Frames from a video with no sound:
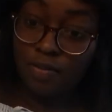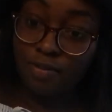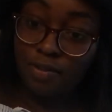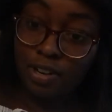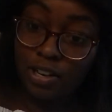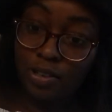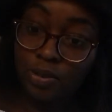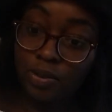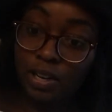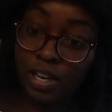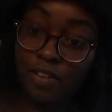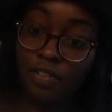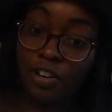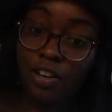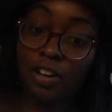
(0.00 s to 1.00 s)
What else do we
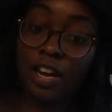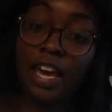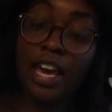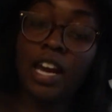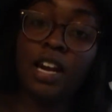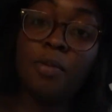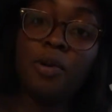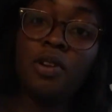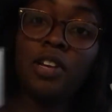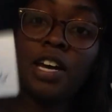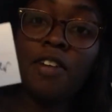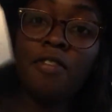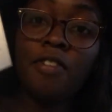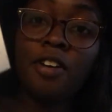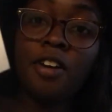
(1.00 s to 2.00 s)
have here? Animal
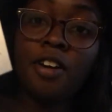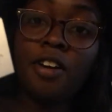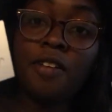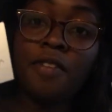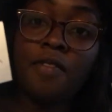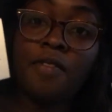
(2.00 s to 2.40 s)
Lover.